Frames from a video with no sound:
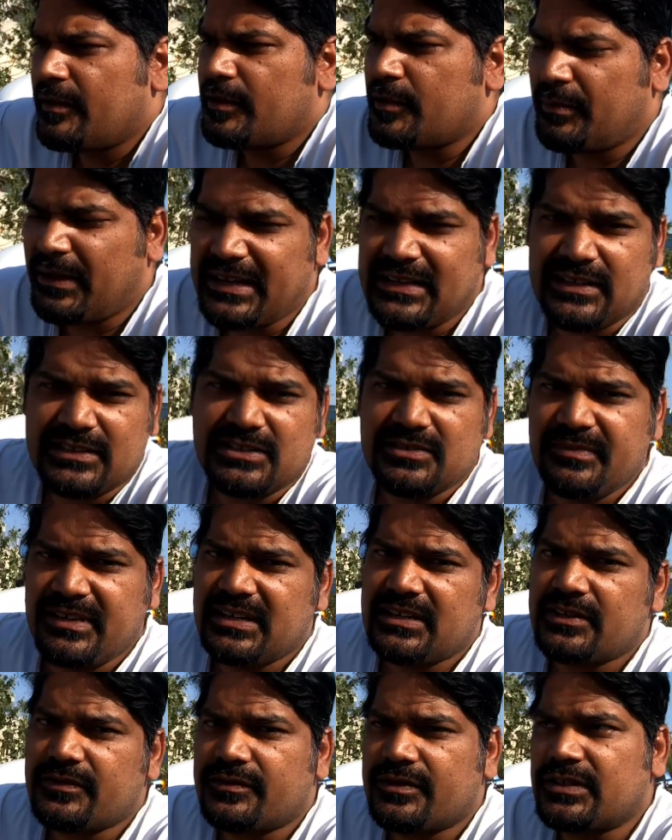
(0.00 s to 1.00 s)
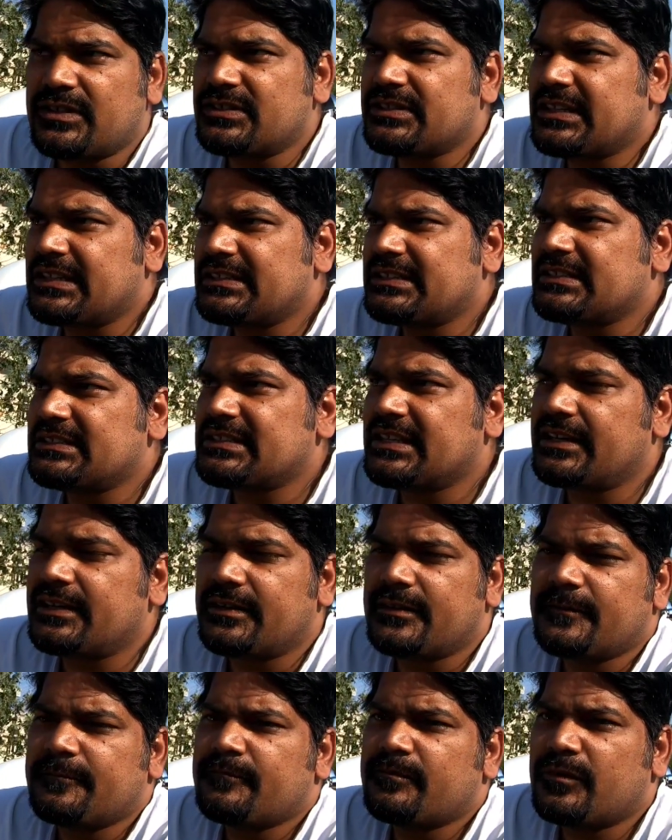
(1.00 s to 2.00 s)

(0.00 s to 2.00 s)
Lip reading: the bike doesn't make a difference. As I said,